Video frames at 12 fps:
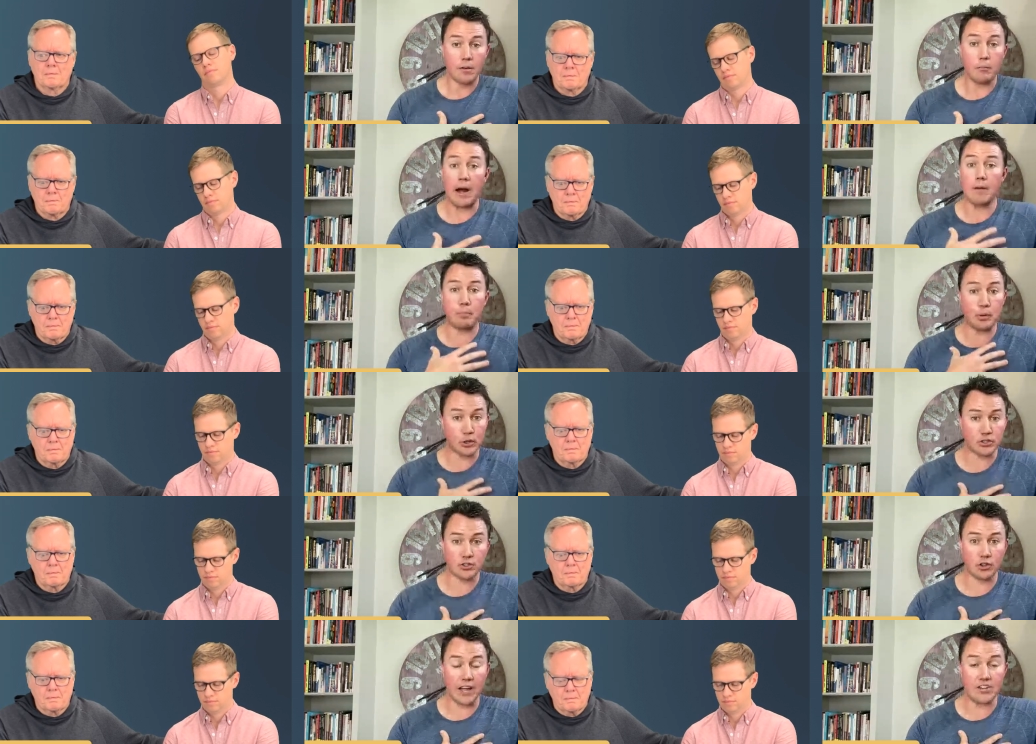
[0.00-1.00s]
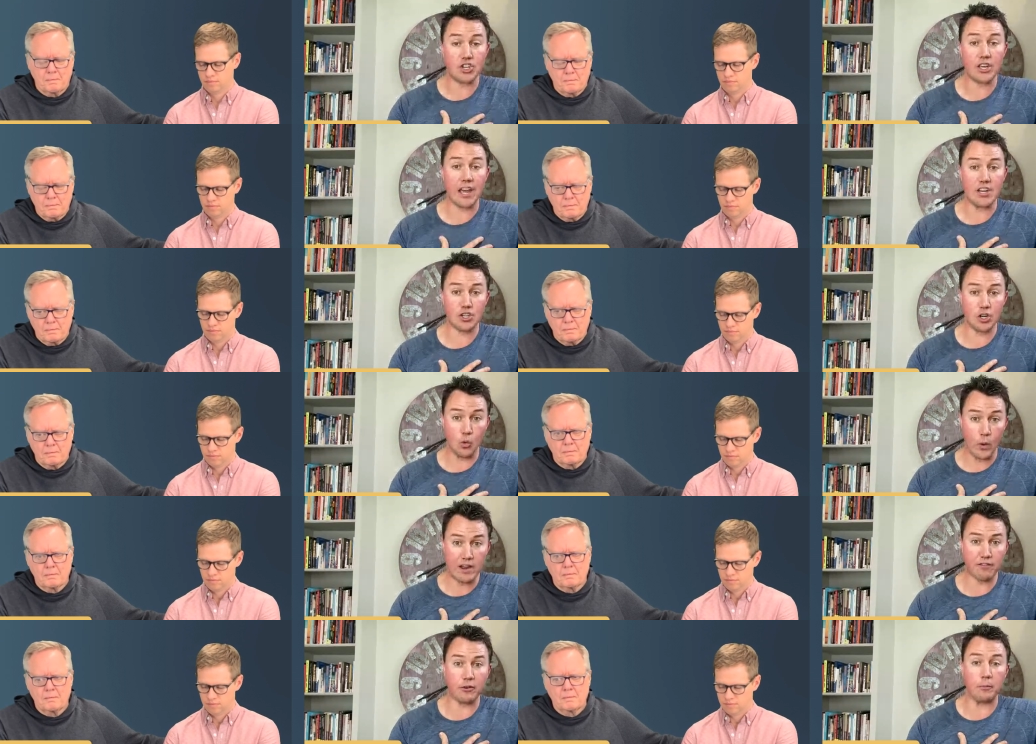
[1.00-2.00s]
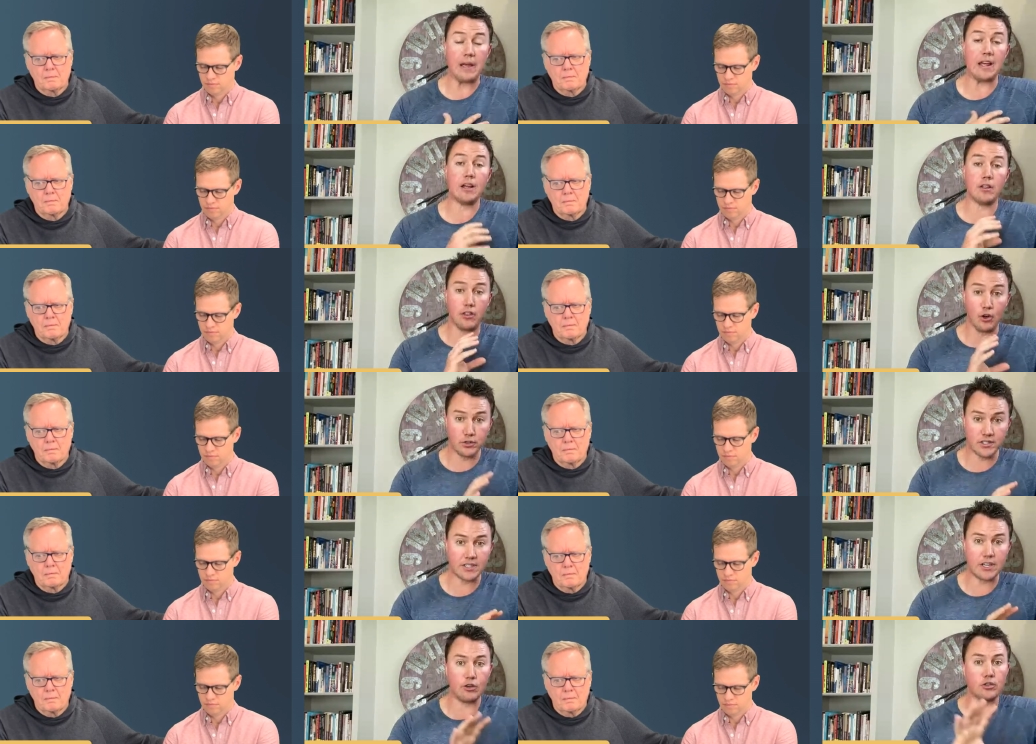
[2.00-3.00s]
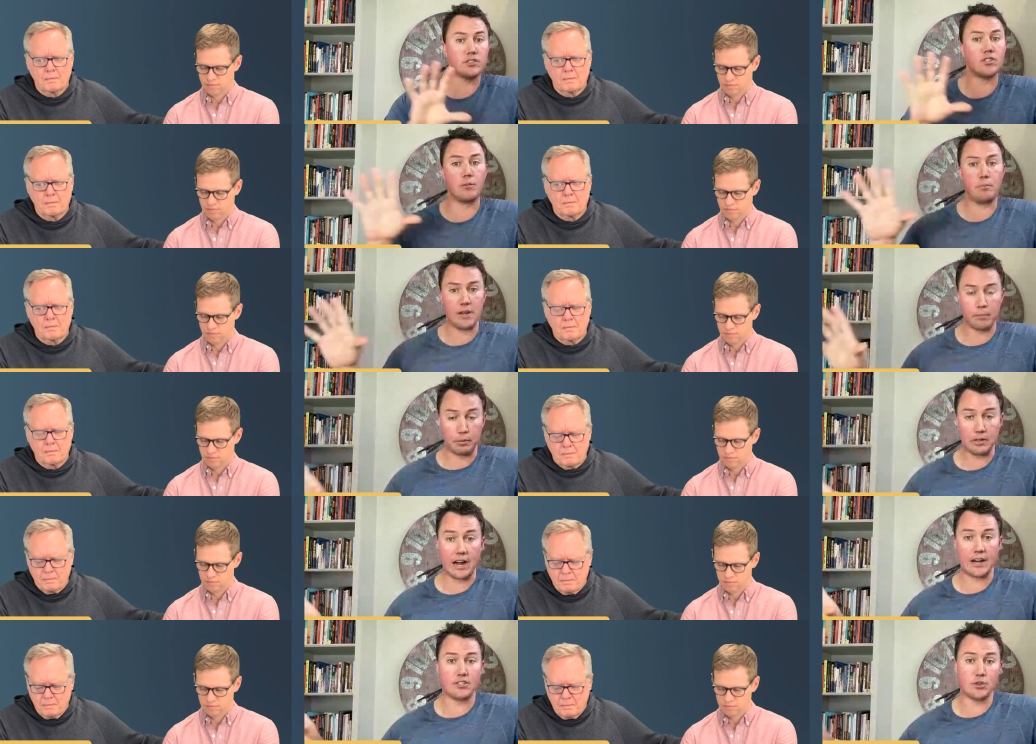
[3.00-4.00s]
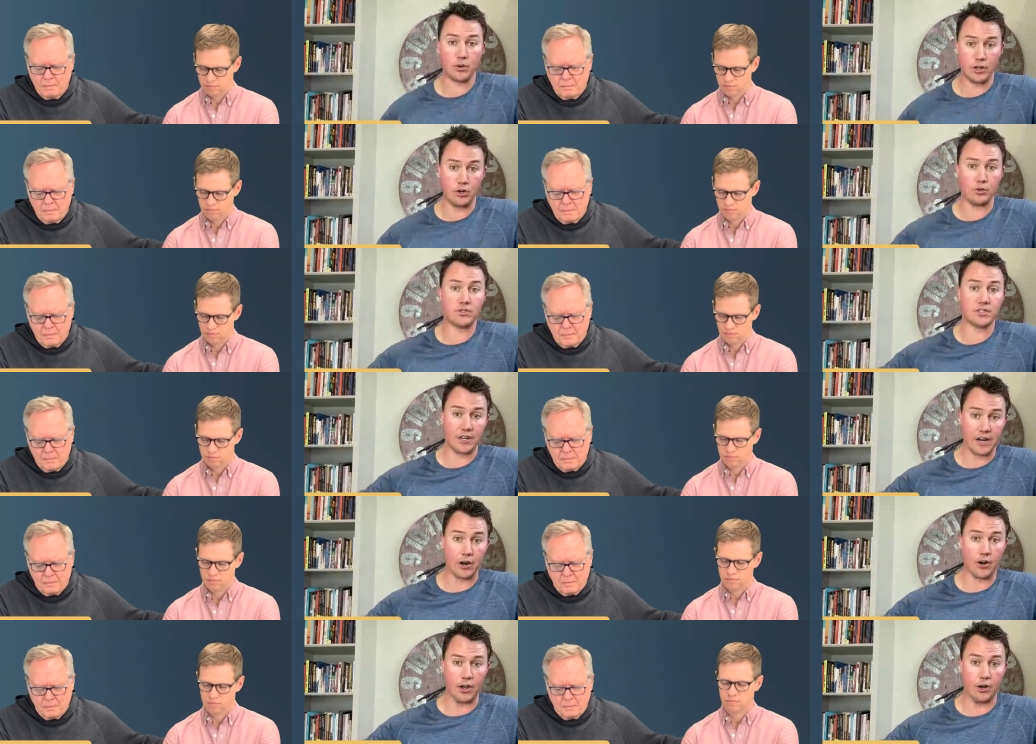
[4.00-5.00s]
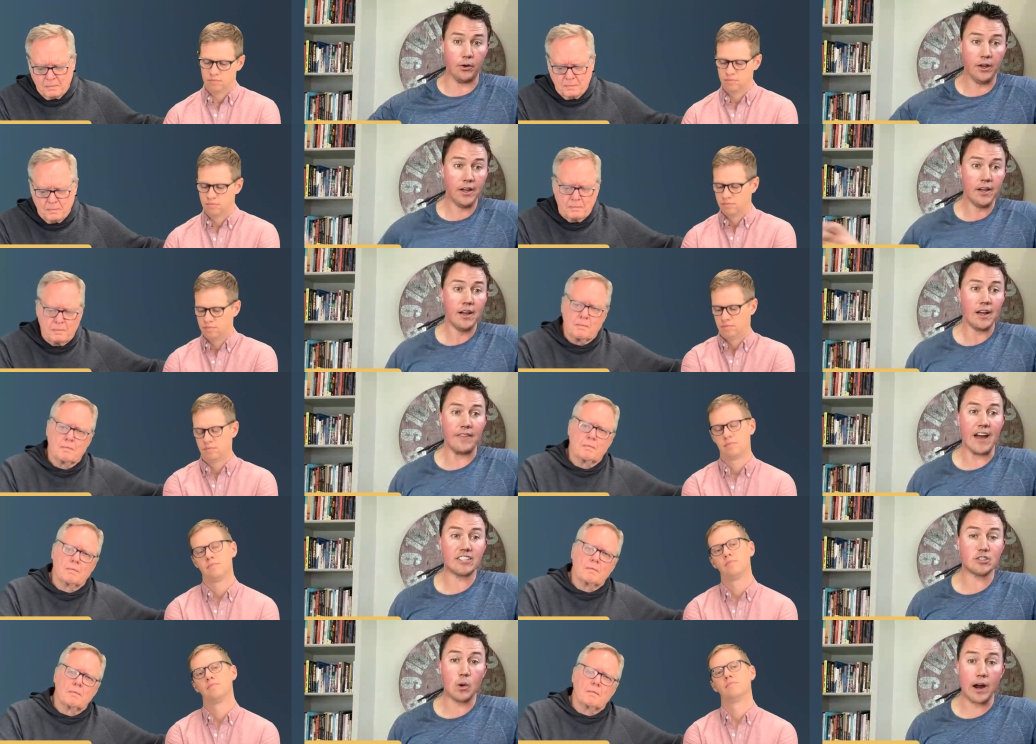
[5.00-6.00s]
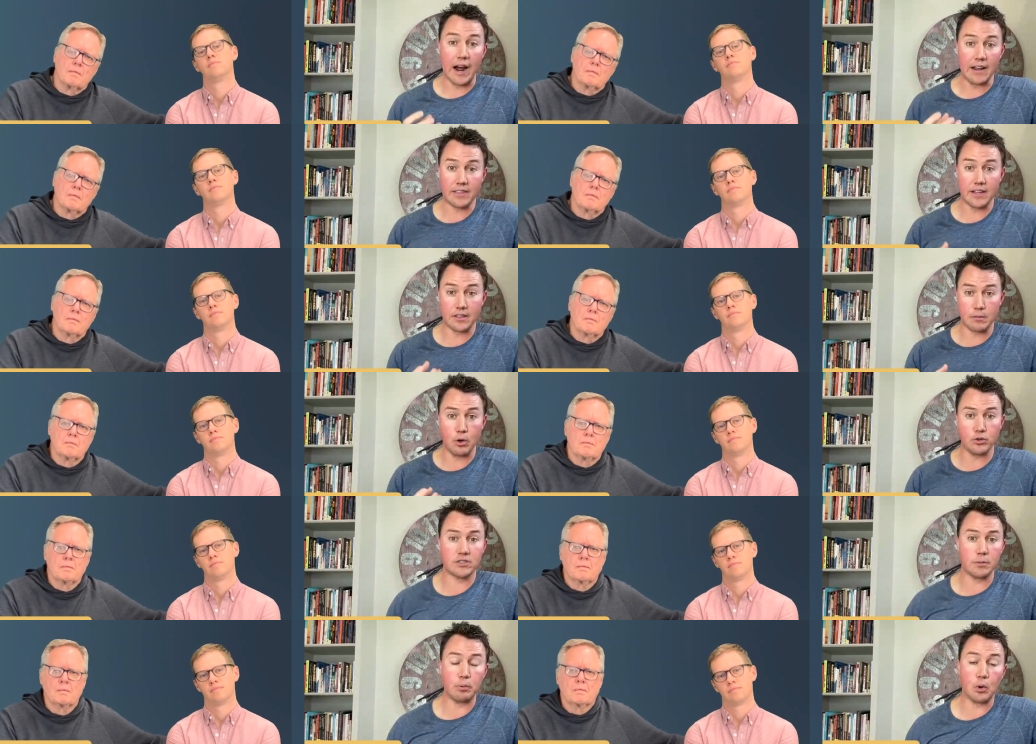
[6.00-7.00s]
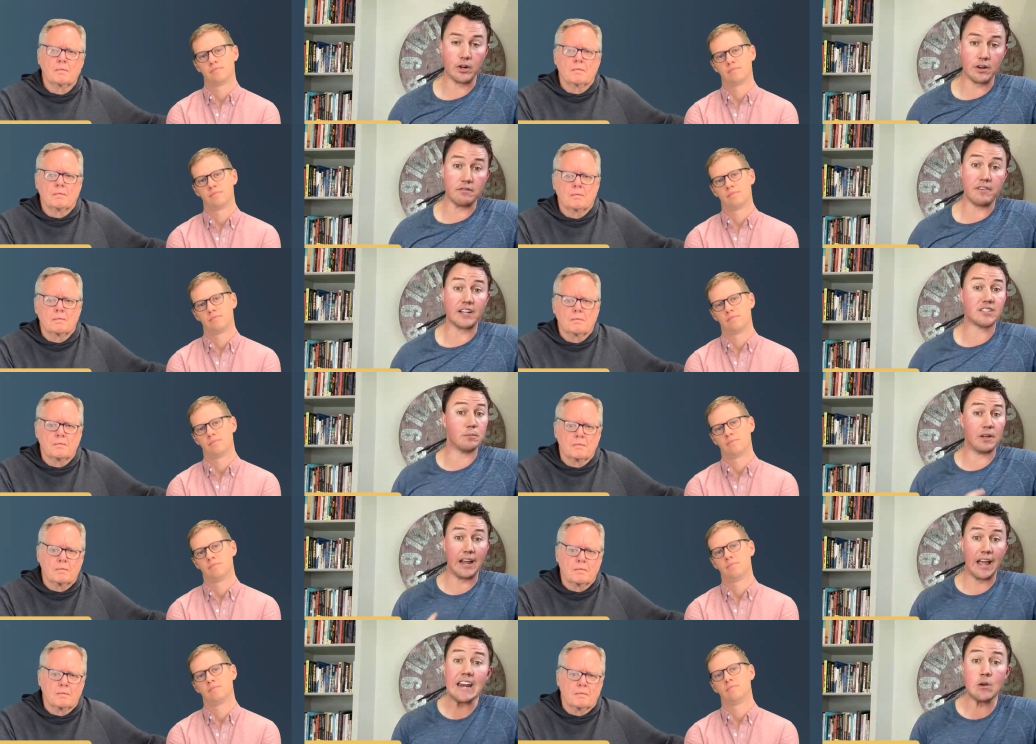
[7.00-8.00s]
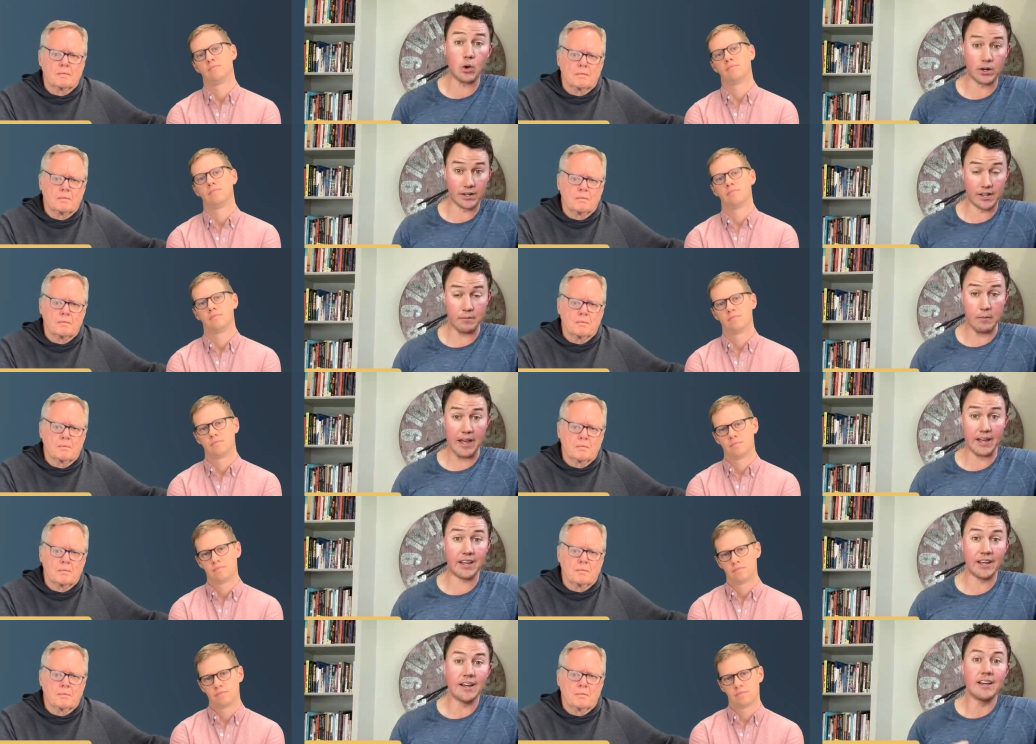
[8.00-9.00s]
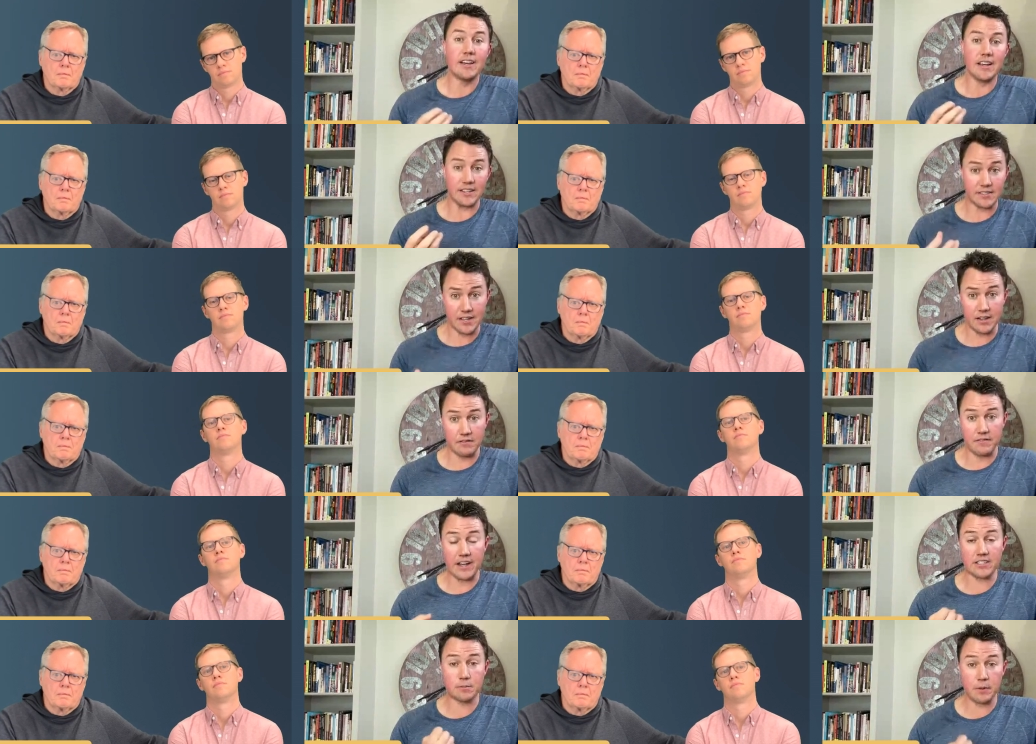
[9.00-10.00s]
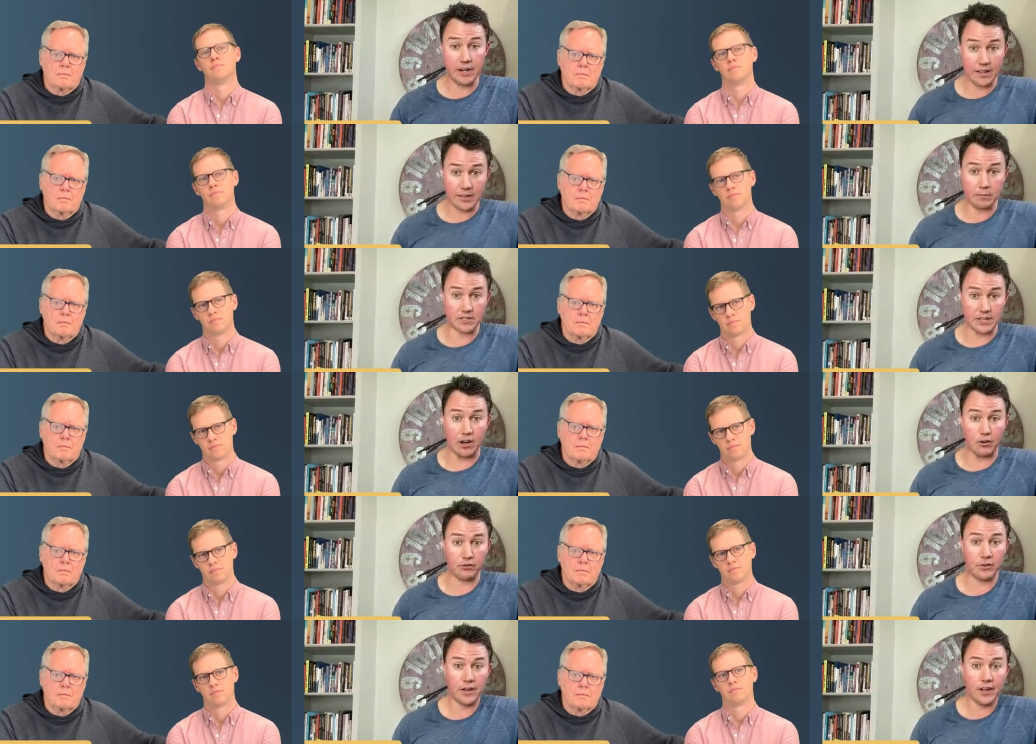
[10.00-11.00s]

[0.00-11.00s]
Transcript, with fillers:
Speaker 1: my personal education away from me. Those skills could be applied to a new scenario. And that's why I think the most important investment anyone can make is the investment in themselves.